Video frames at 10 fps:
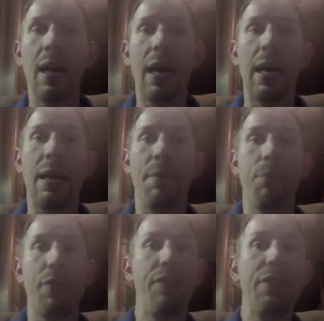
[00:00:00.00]
Uh,
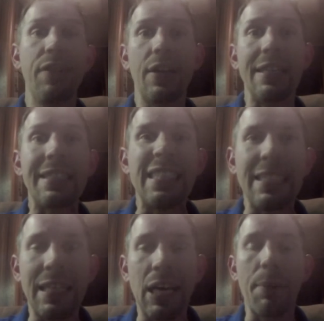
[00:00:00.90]
a few variances
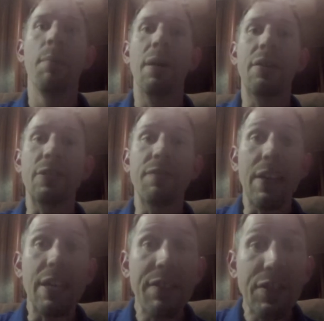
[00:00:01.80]
in there, but there's
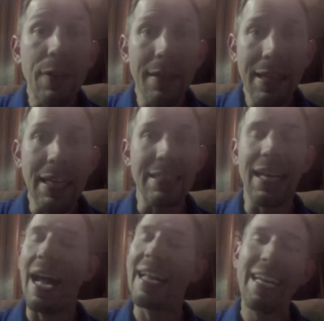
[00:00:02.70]
very few things
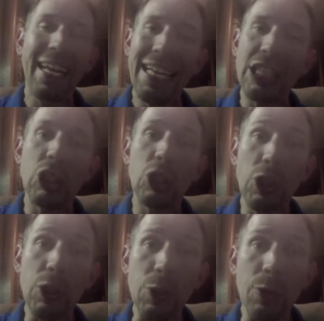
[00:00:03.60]
that I can't
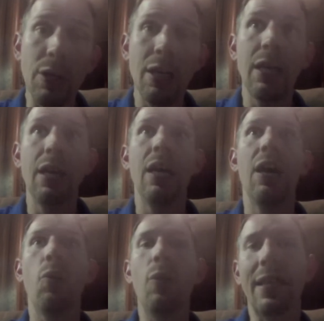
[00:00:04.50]
do
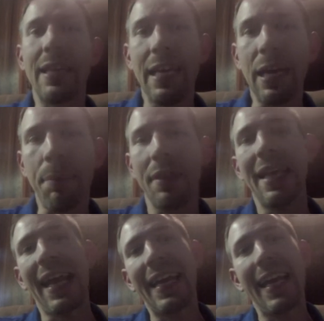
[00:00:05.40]
with GIMP
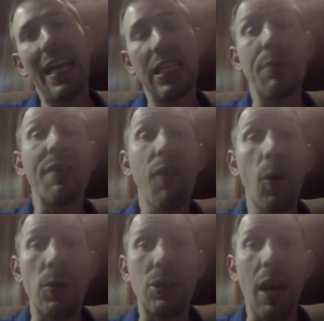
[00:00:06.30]
that I can do with
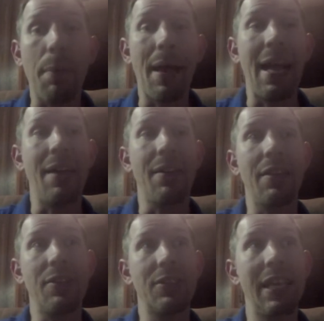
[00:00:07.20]
Photoshop, and,
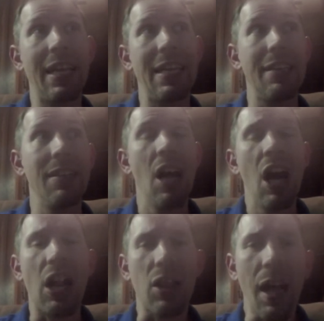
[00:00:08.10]
and there's a, a,
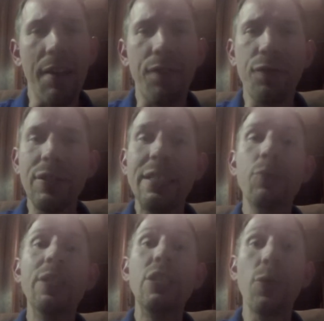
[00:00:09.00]
a lot of free
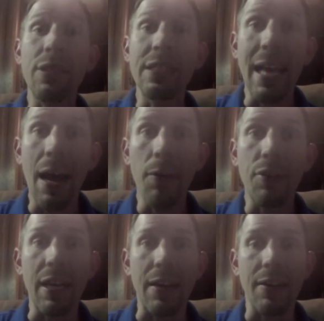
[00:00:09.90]
resources out
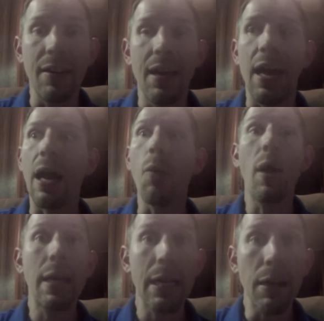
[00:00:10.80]
there, and I
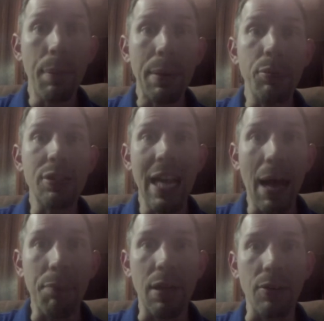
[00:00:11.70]
want to help people
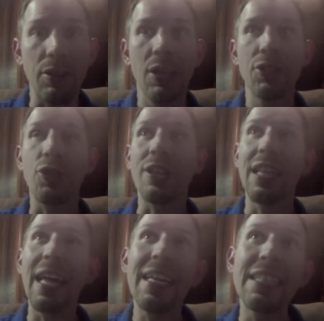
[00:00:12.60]
tap those so
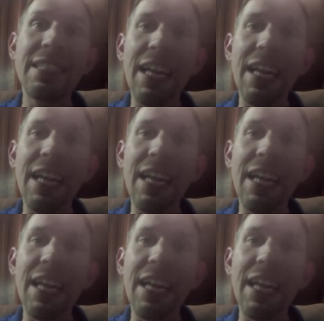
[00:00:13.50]
they can